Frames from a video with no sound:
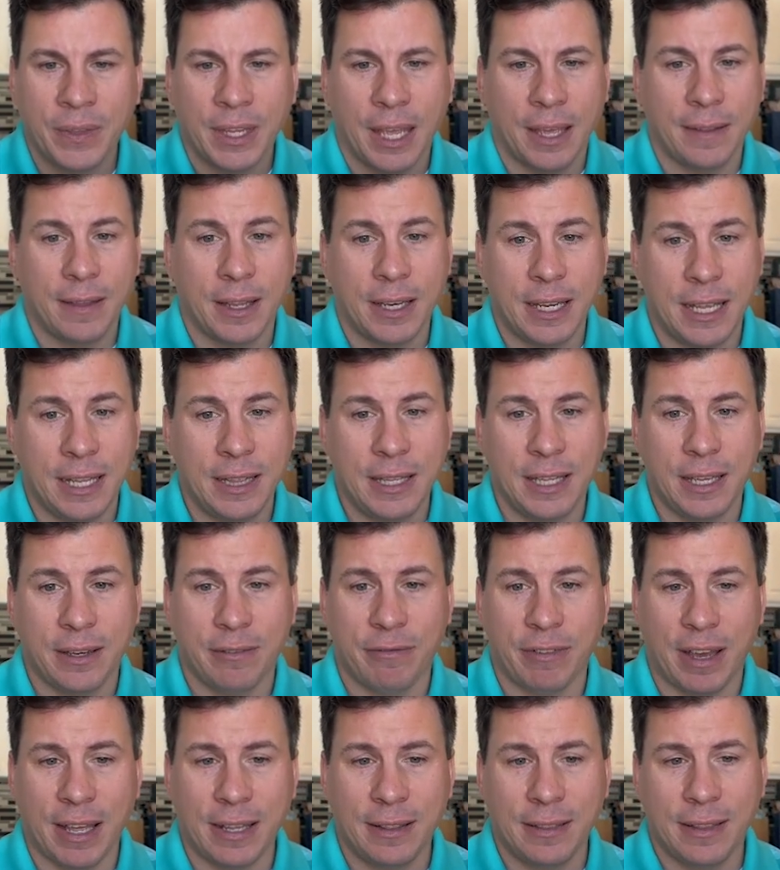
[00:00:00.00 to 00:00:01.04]
And then in the
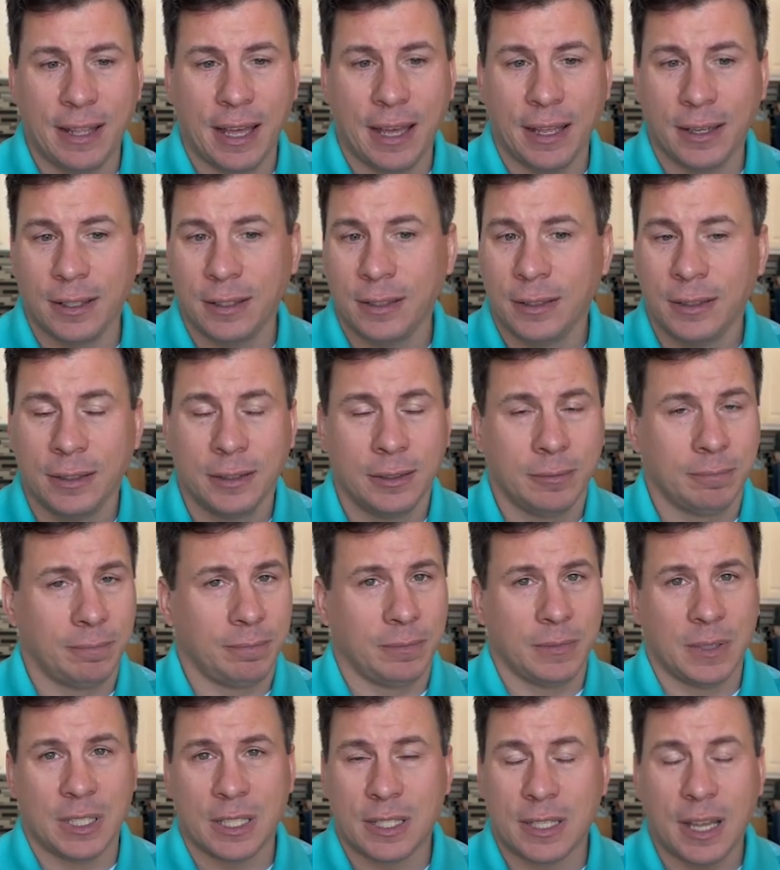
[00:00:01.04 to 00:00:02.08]
event that
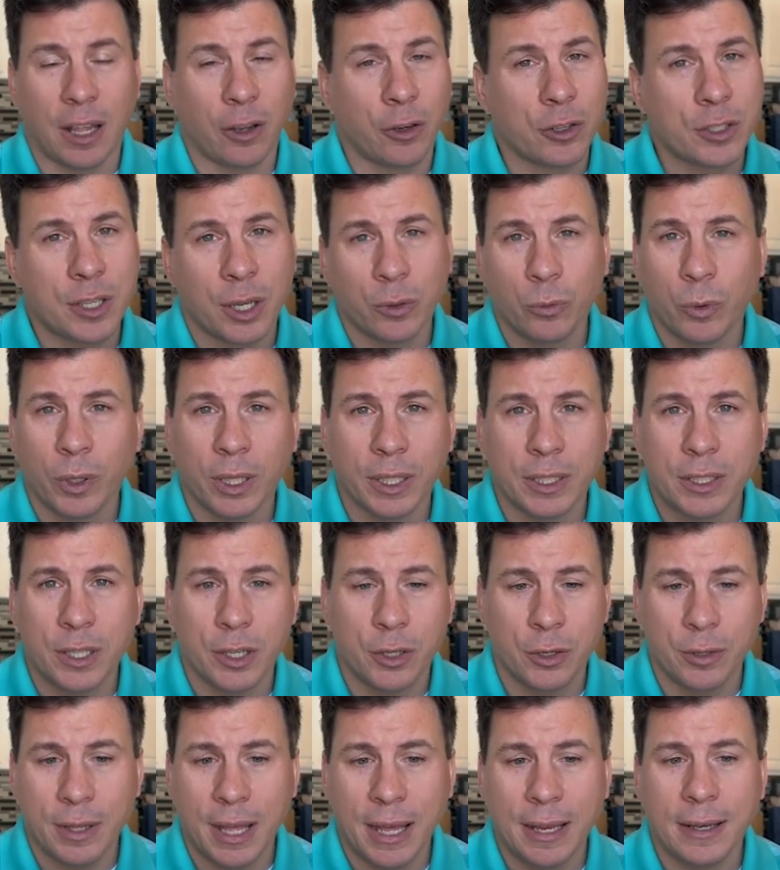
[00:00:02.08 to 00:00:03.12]
the seller is unwilling to
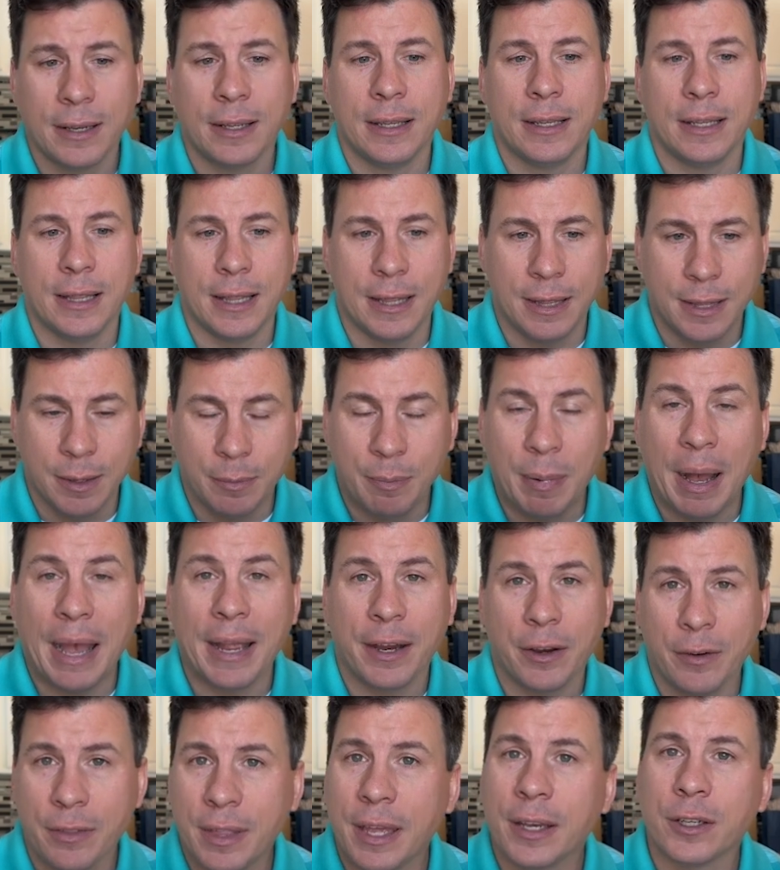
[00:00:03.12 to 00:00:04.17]
do that, the
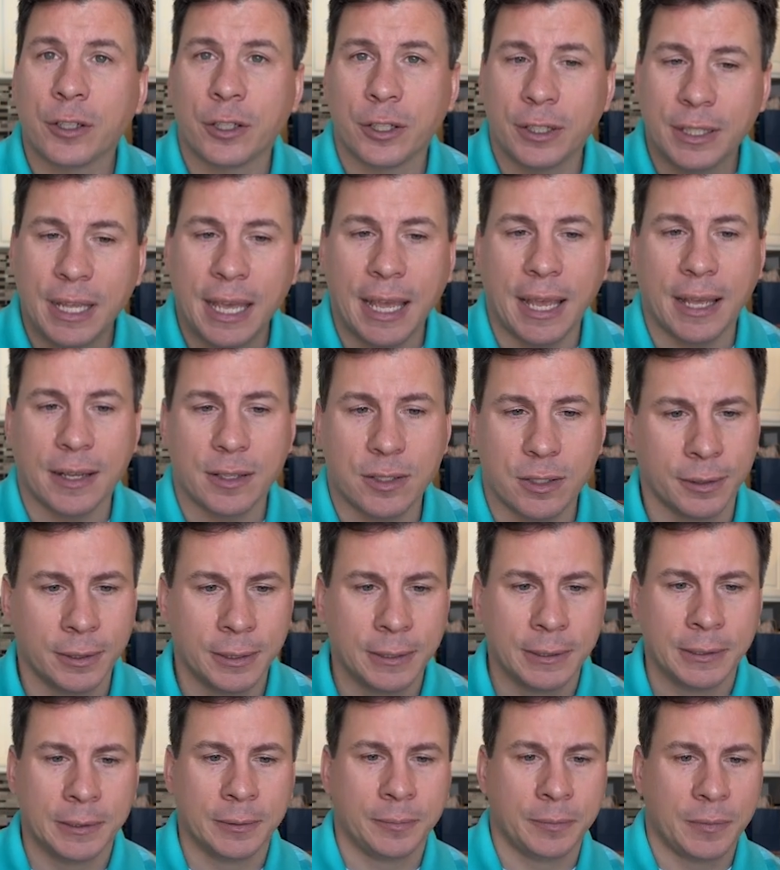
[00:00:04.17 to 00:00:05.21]
buyer then could cancel.
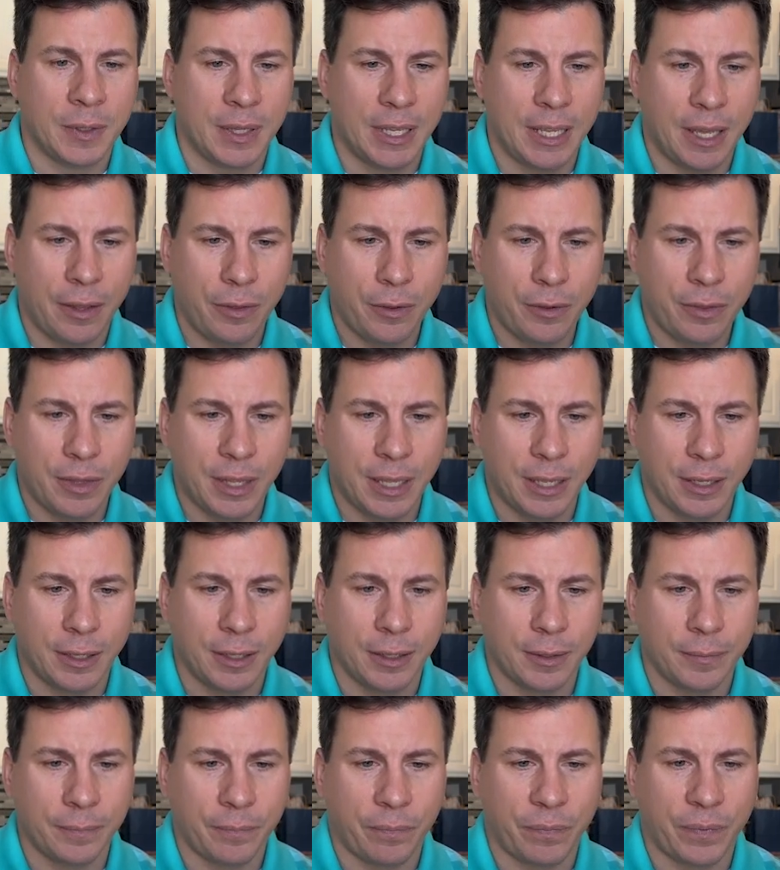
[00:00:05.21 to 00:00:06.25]
The other
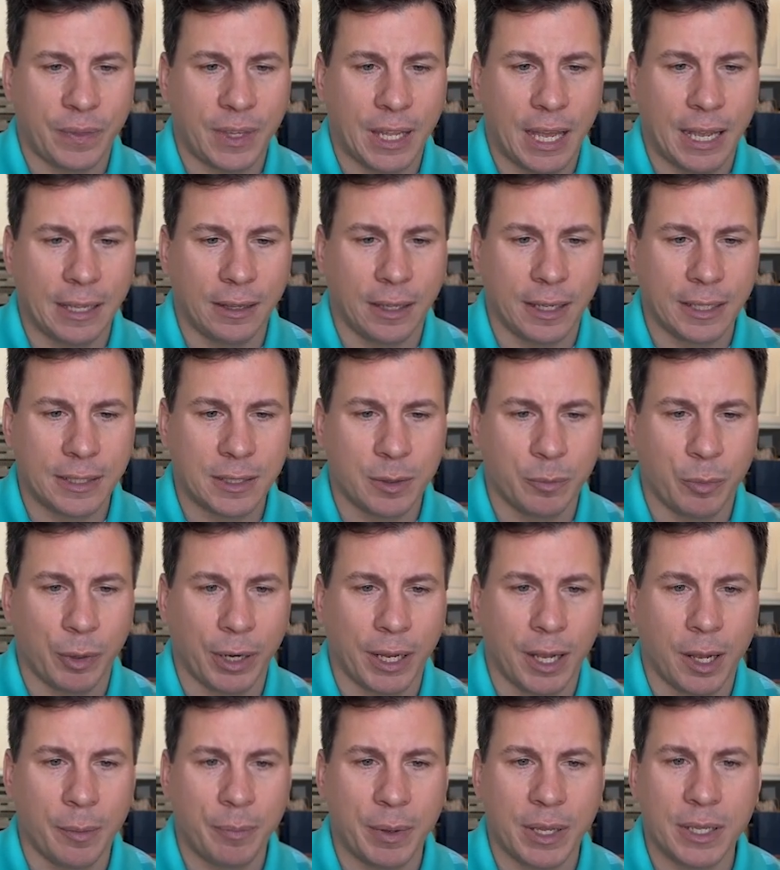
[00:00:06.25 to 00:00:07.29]
thing I like to
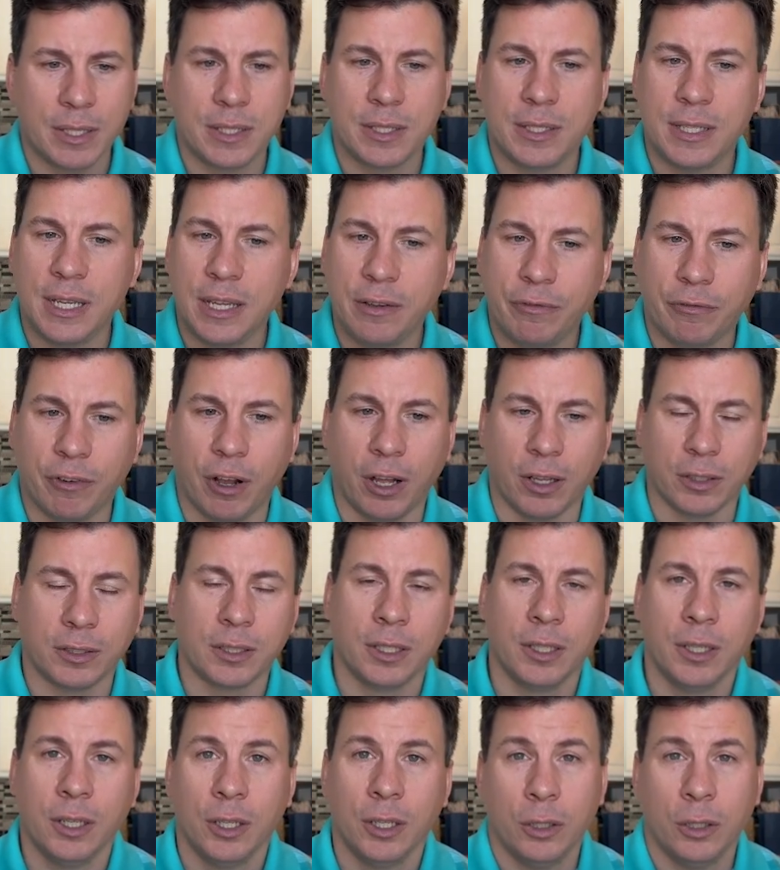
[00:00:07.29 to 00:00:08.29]
bring up is default.